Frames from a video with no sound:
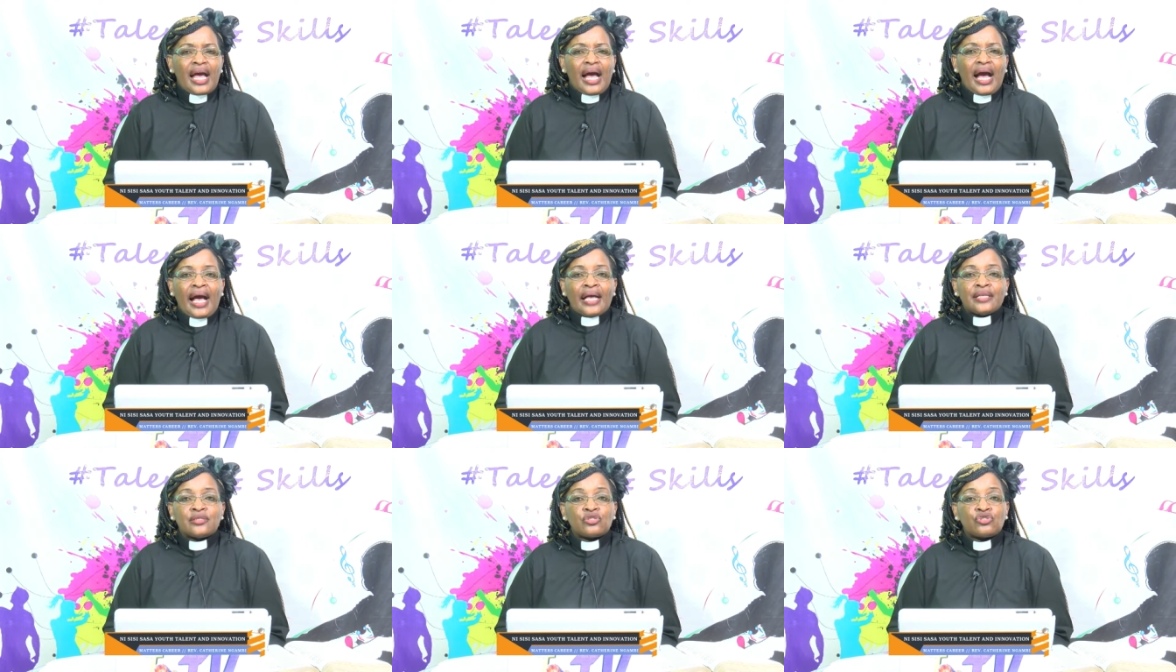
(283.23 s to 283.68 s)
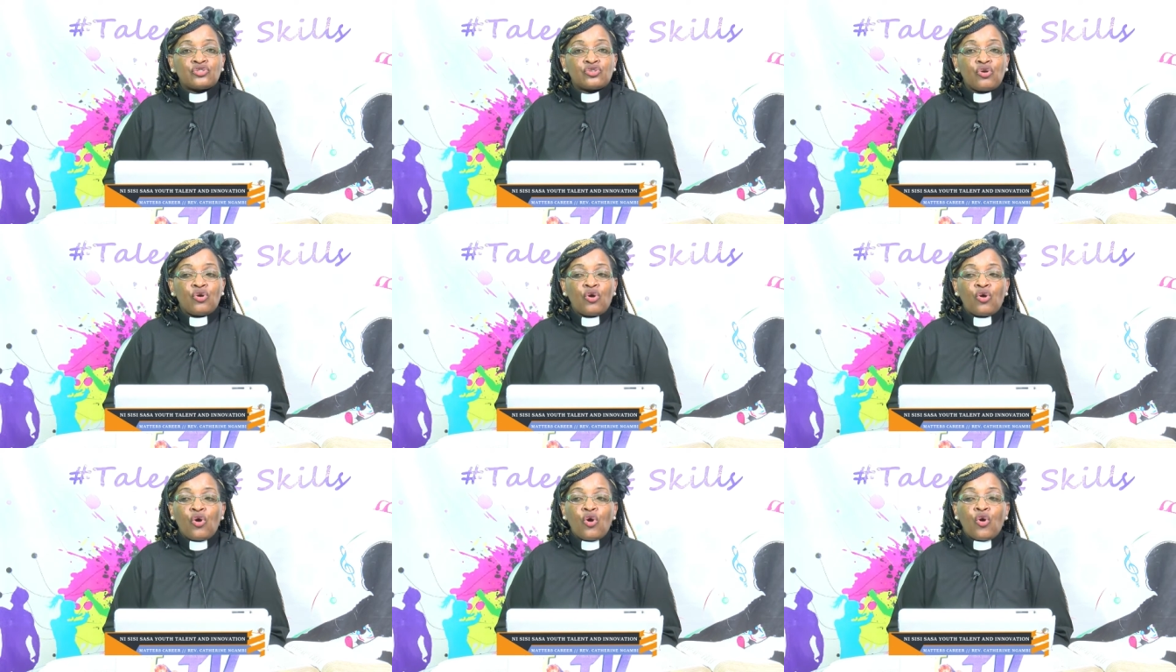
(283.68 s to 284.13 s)
And
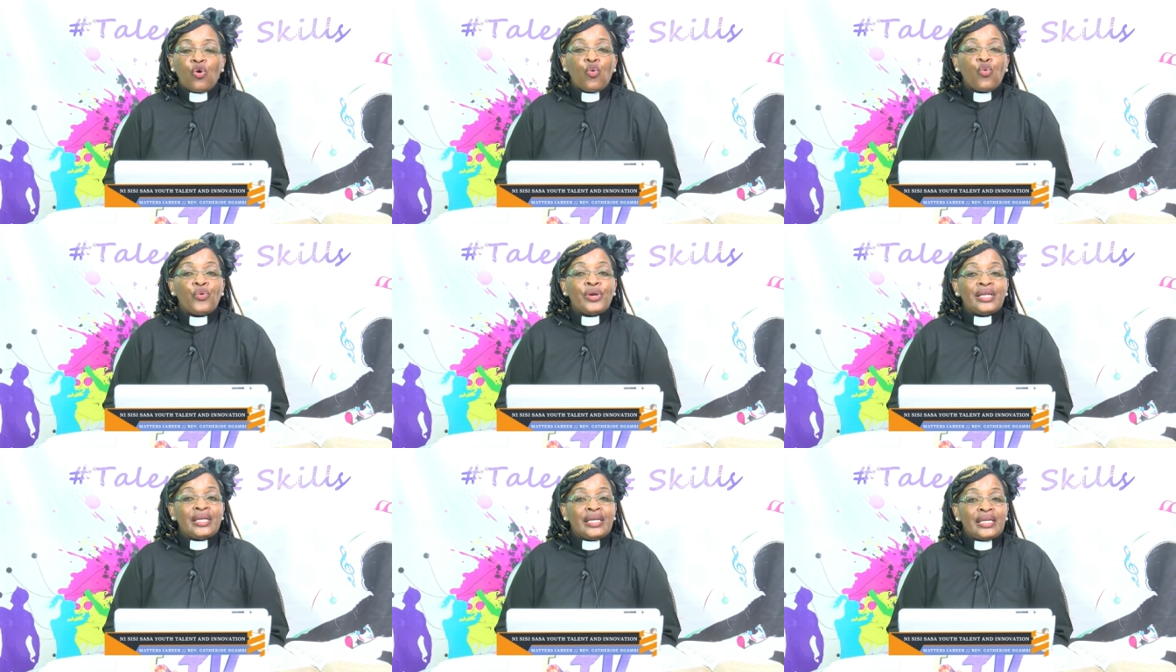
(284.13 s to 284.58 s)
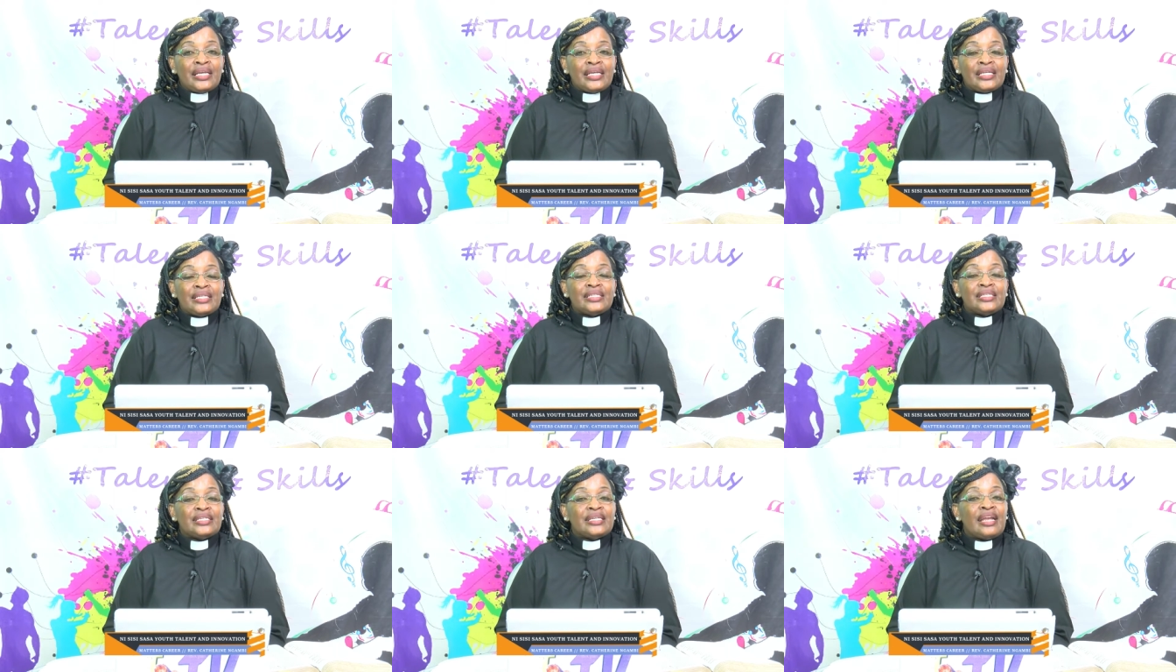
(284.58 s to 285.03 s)
so we
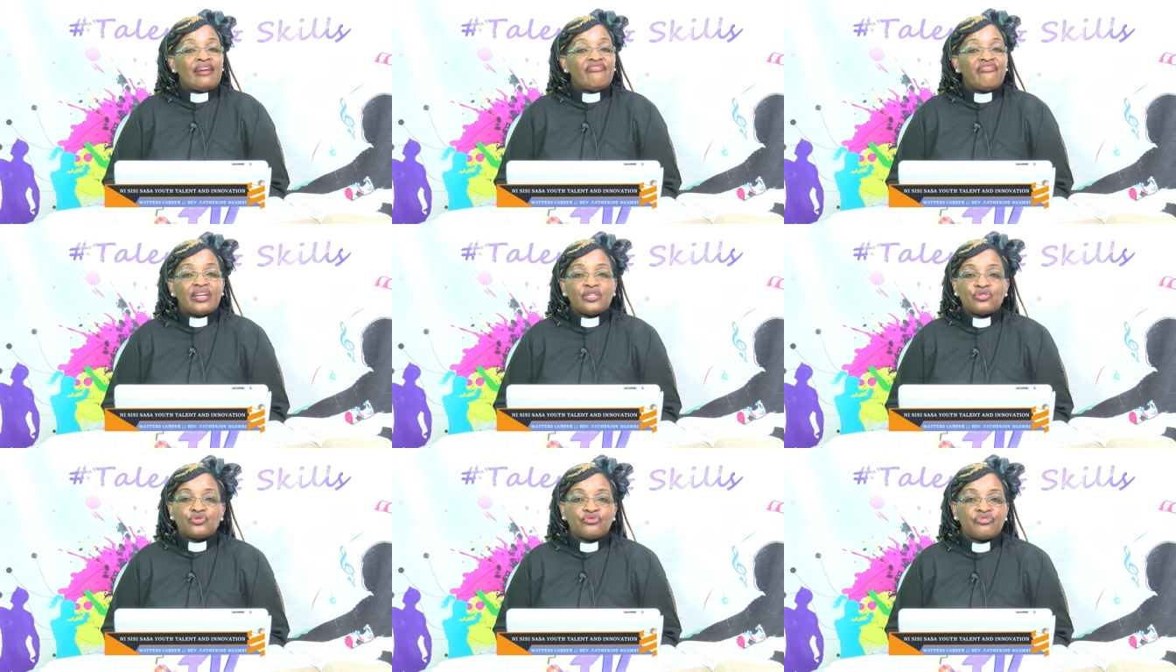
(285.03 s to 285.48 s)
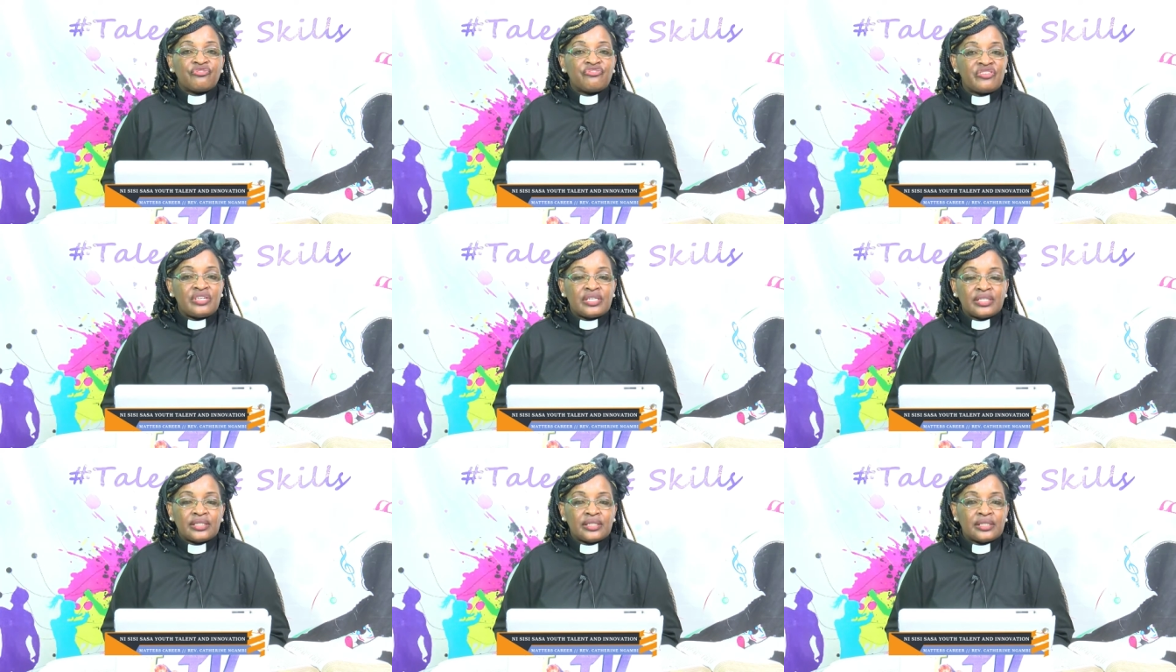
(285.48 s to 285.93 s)
need never to
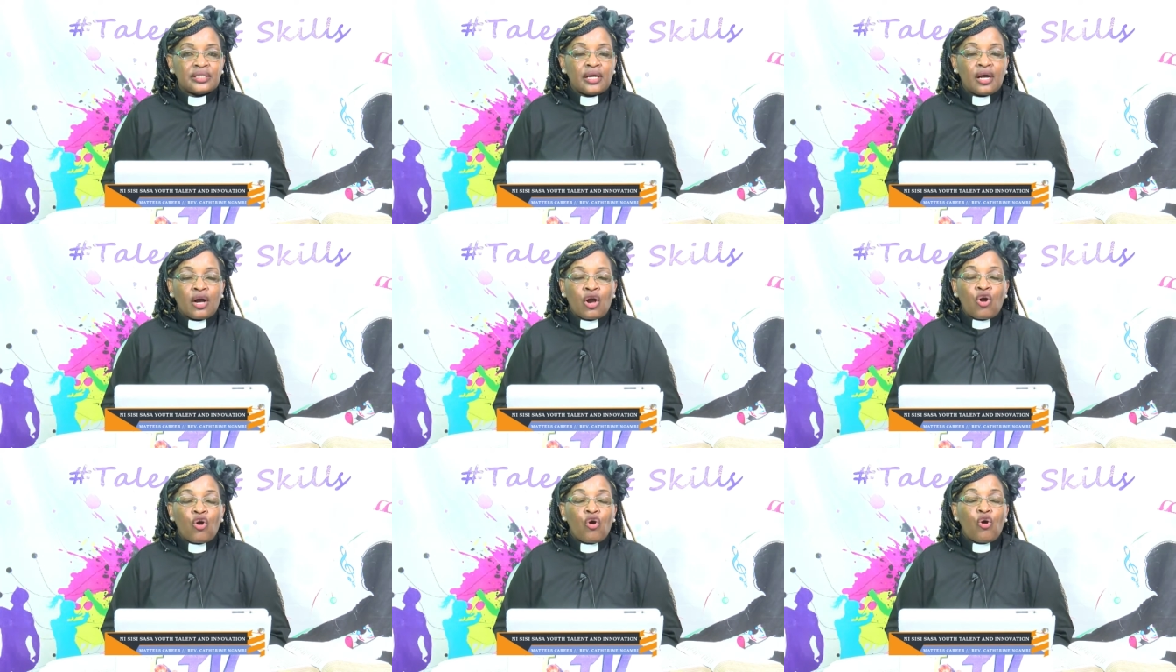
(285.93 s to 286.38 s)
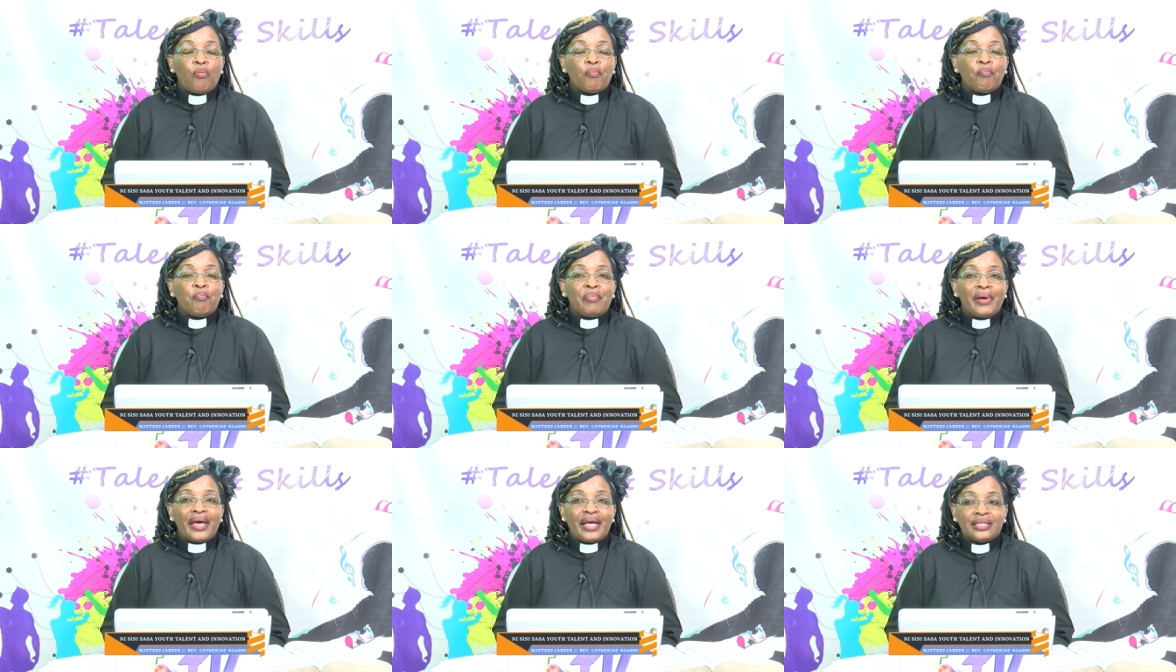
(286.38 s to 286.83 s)
feel
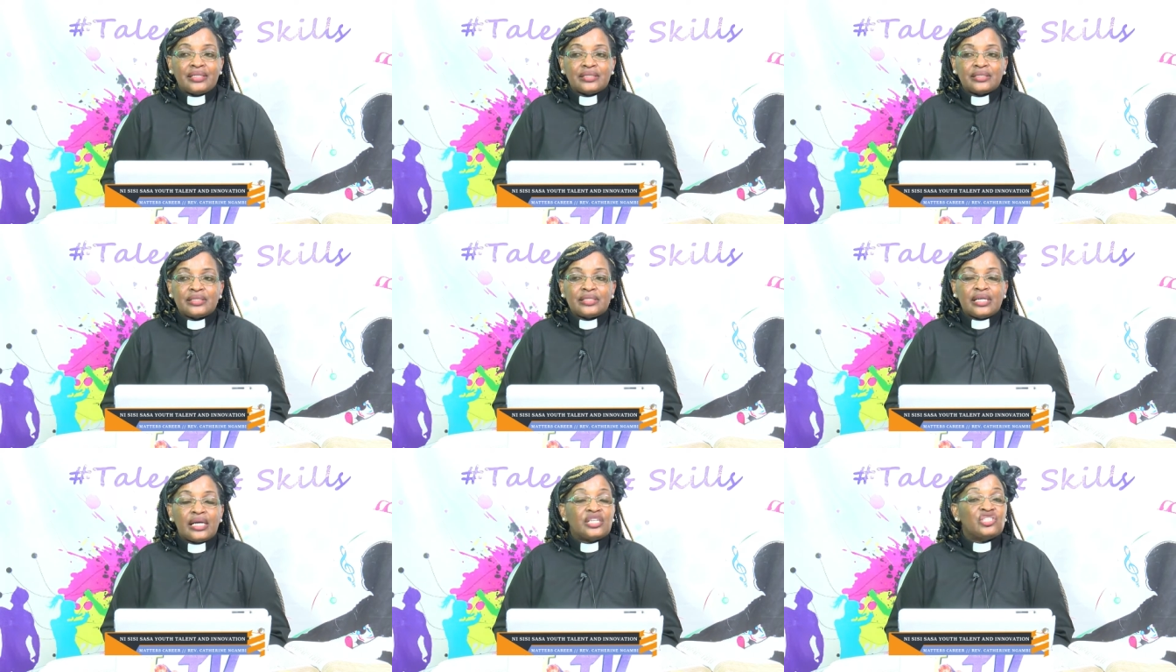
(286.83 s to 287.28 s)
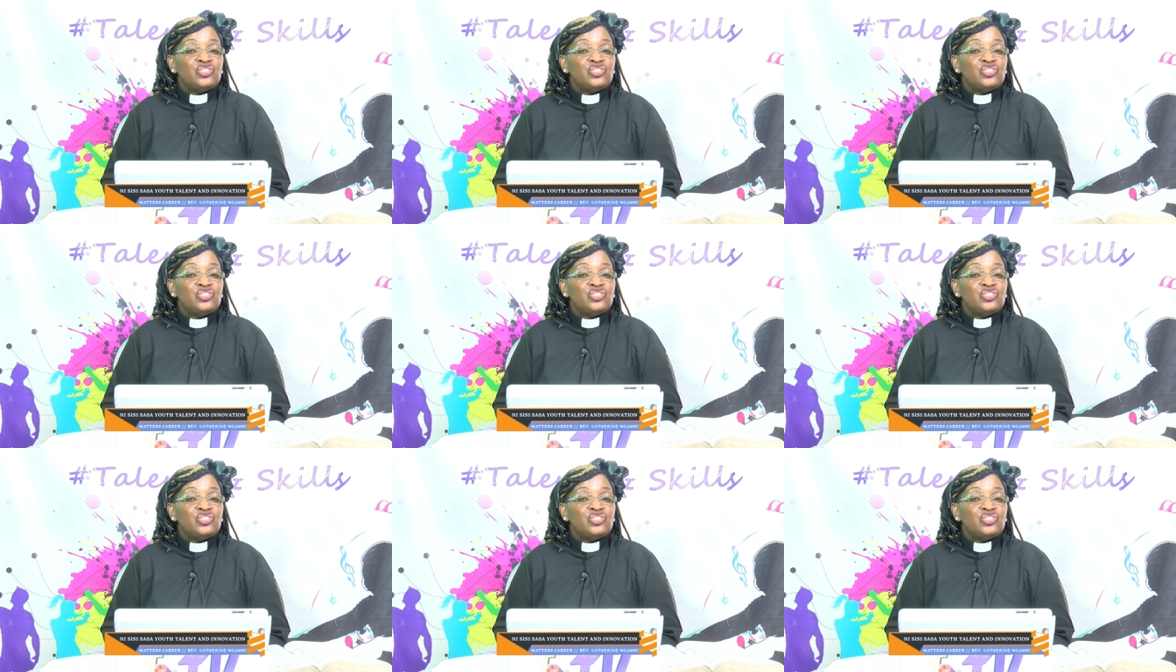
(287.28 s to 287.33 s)
compelled,